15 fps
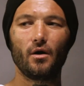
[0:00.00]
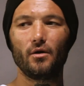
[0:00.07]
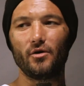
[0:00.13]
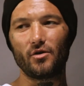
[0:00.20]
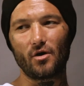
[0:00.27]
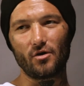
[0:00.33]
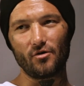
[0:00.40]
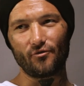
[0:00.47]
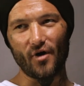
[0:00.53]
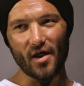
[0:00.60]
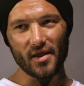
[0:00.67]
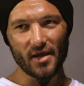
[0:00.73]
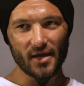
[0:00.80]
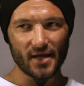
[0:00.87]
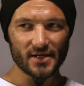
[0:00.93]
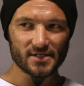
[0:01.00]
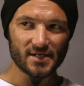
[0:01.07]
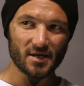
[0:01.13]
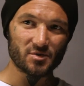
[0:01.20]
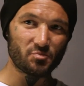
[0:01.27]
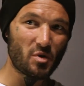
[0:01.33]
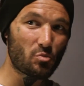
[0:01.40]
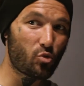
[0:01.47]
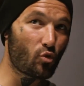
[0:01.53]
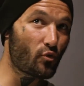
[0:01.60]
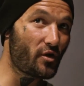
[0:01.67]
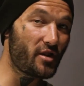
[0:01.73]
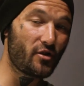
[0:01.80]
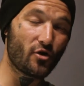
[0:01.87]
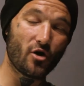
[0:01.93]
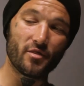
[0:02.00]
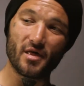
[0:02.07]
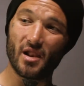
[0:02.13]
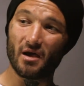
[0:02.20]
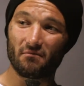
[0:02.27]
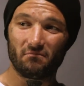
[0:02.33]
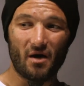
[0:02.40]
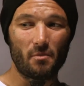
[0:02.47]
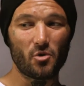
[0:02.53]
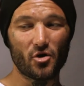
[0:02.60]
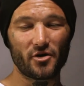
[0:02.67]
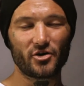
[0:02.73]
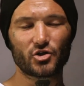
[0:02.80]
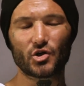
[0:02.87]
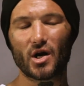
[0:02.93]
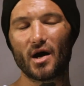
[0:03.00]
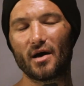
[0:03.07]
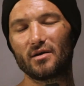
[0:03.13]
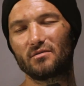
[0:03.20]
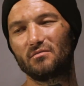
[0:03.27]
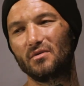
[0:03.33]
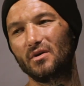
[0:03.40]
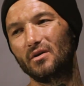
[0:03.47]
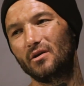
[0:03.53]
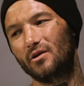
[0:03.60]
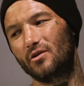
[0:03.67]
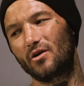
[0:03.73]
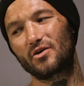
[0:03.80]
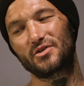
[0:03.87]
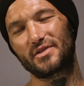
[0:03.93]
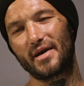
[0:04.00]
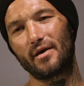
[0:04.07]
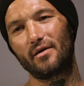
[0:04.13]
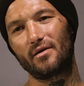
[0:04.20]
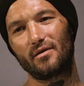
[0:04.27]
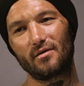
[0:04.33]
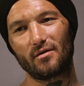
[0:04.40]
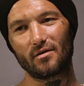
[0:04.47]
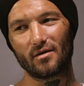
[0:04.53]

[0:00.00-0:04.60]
You know, you're fighting against that. People already know. They're like, I'm not going to try, you know, because it's